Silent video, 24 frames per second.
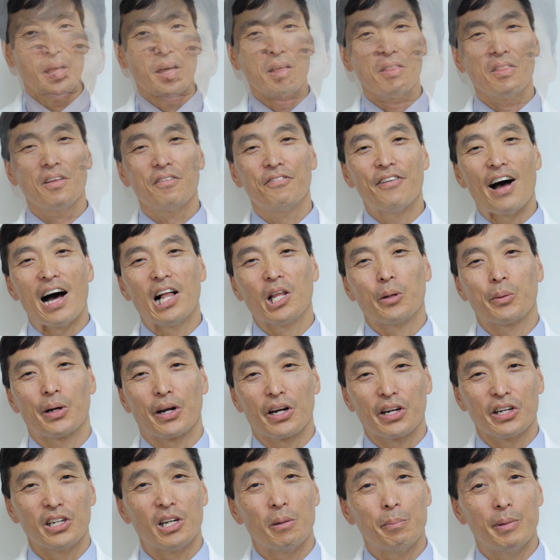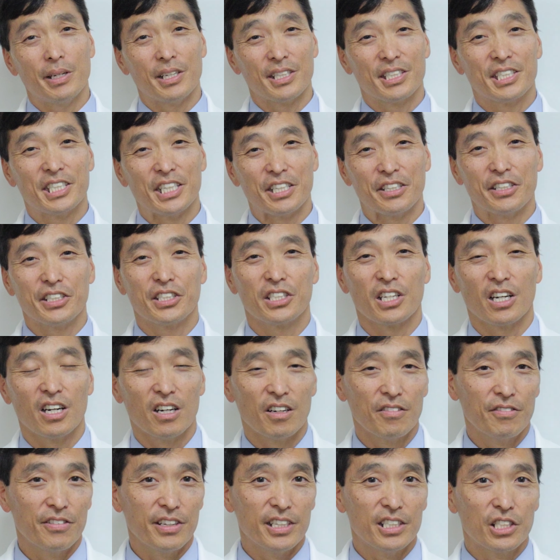The following are going to be a series
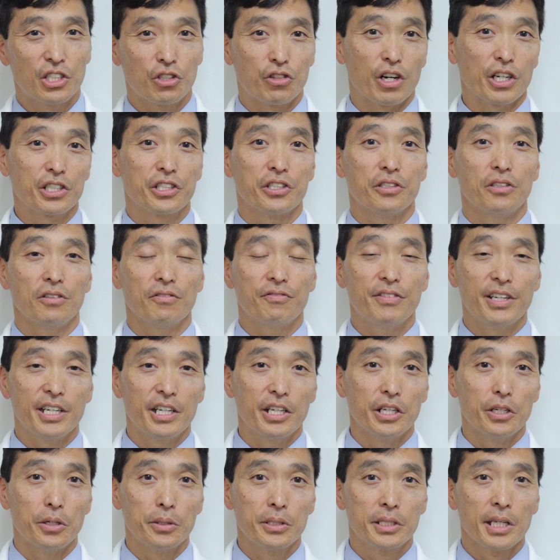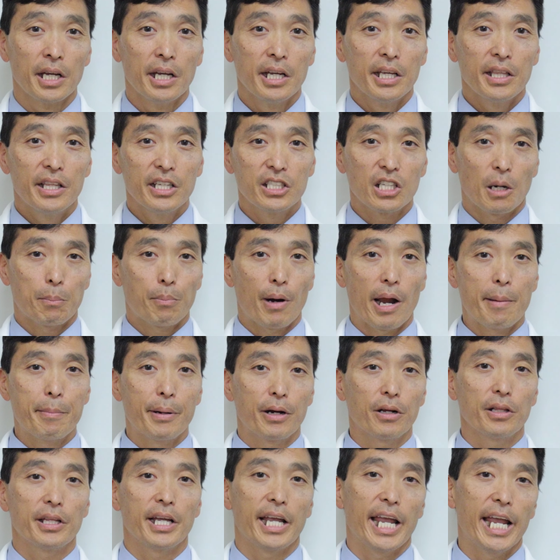of instructional videos. These are
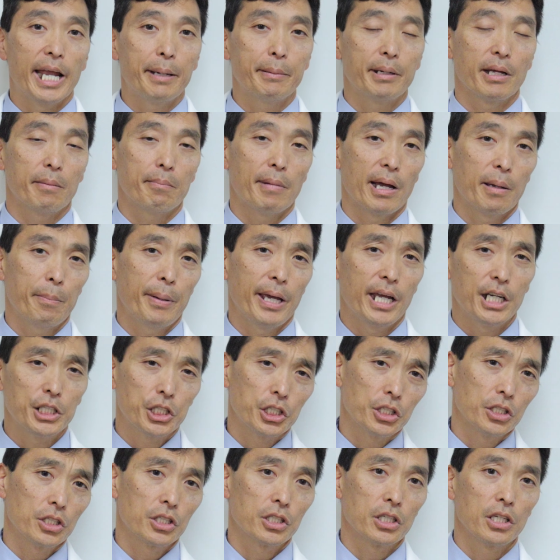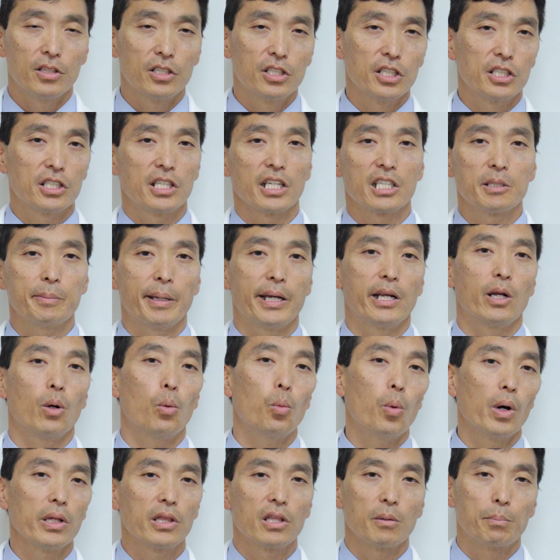primarily aimed at my patients, just explaining
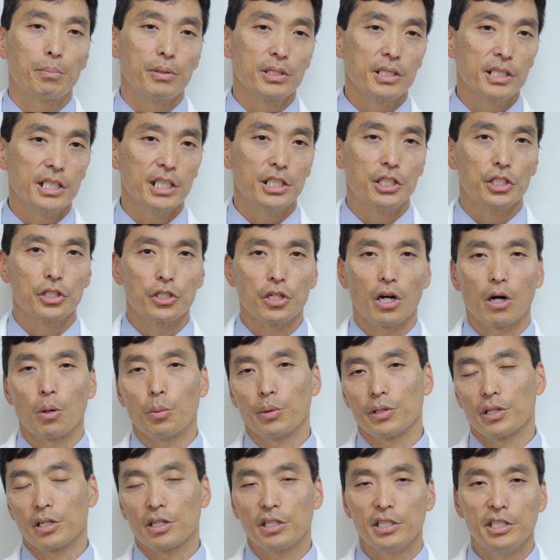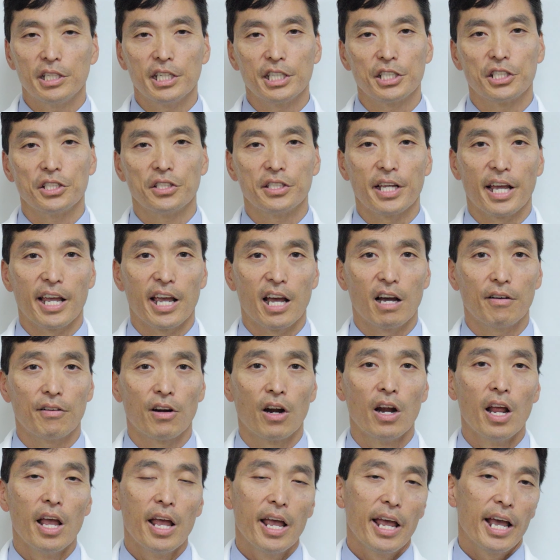what the procedures are, what the conditions they have
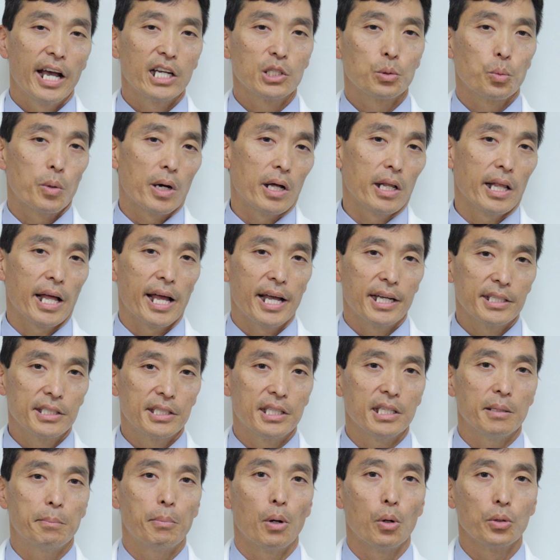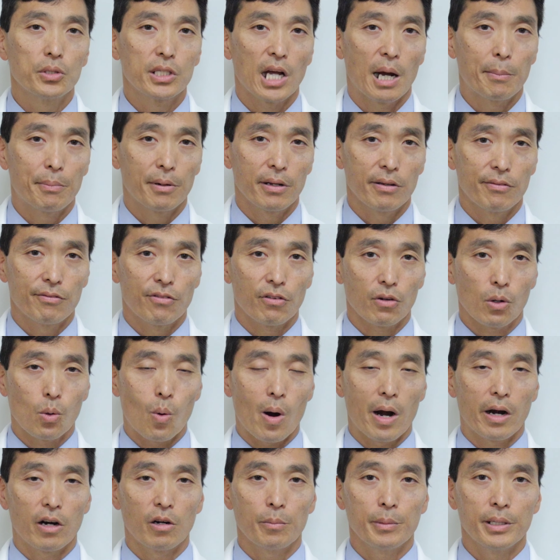are, as well as the post-operative
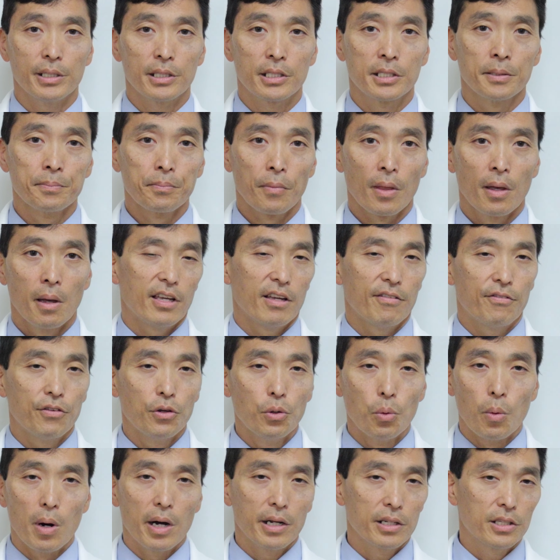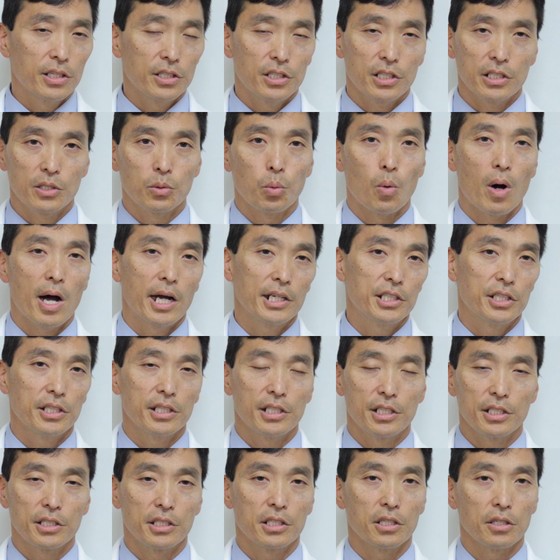requirements. If you want to just watch
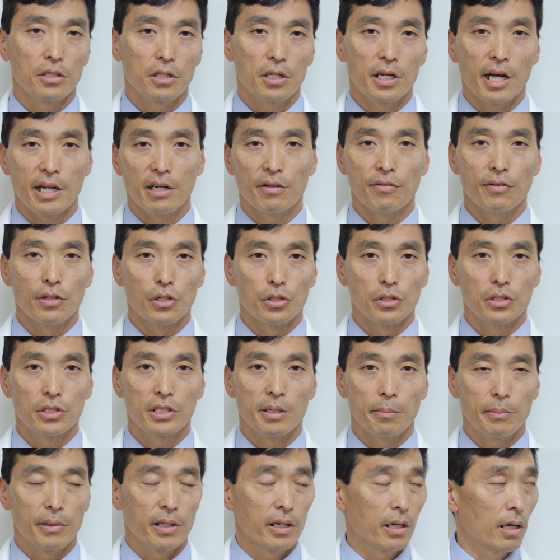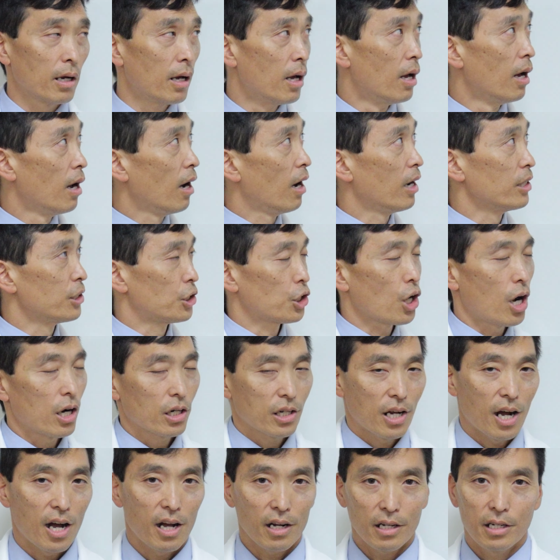it, just to kind of learn something on
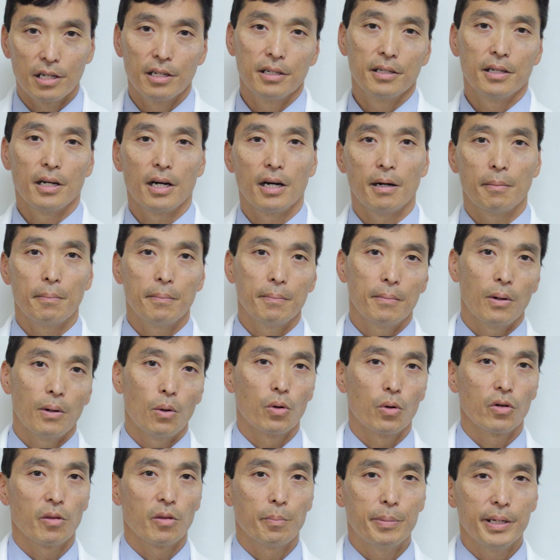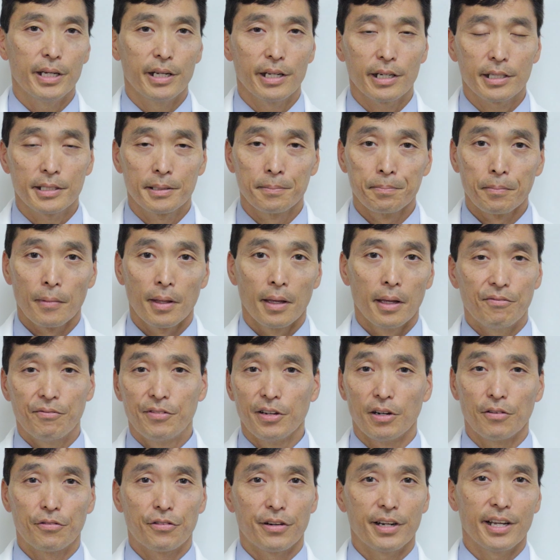Chalk Talk orthopedics,
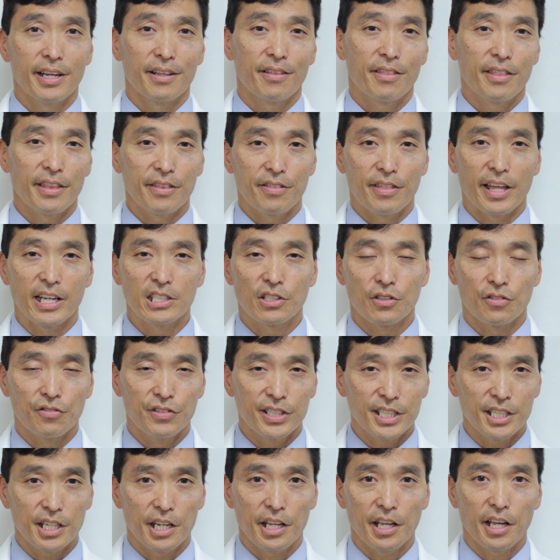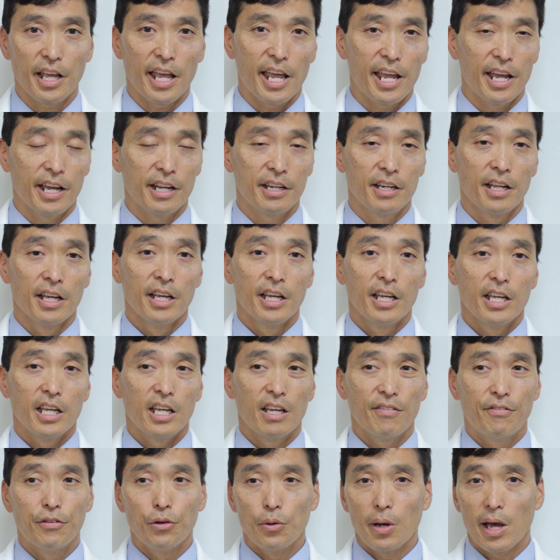feel free, and thanks for visiting. And
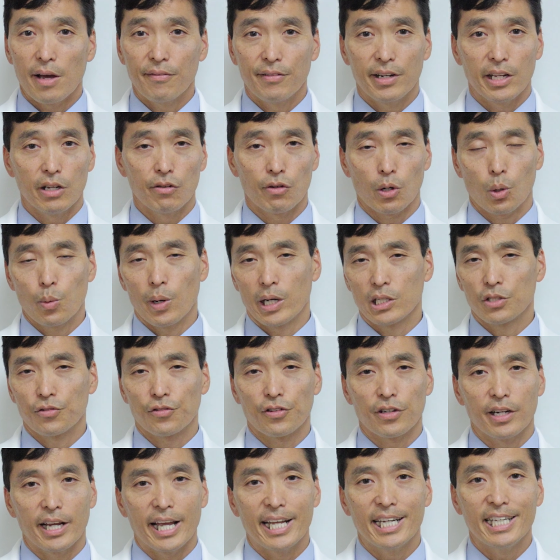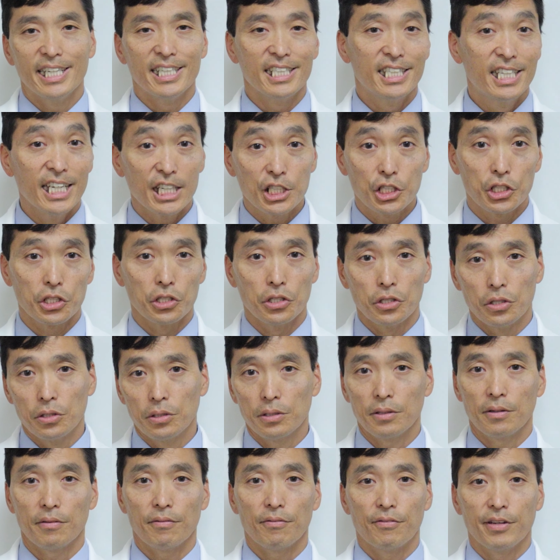if you have any requests for any
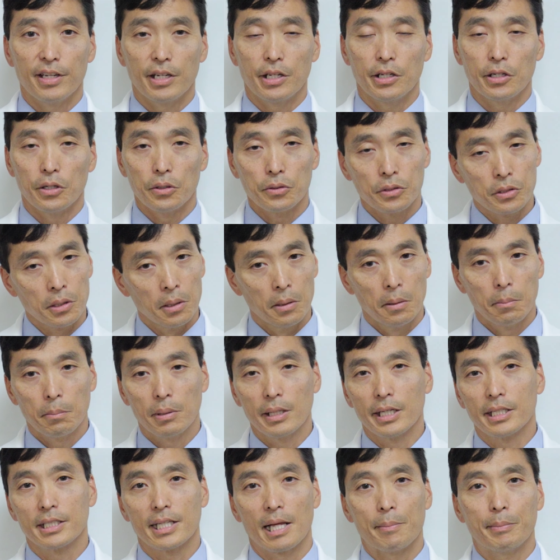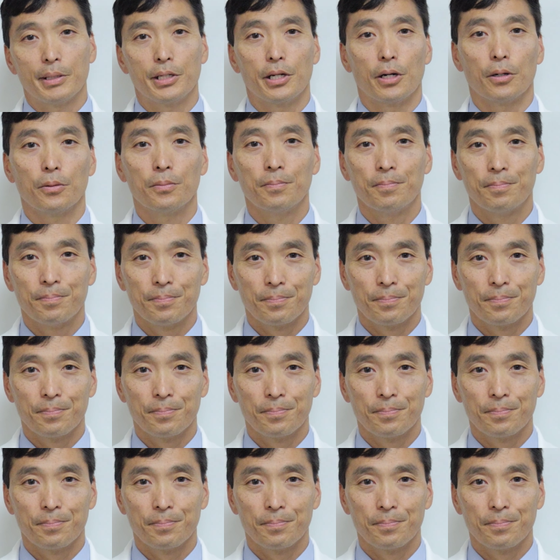additional videos, please let me know.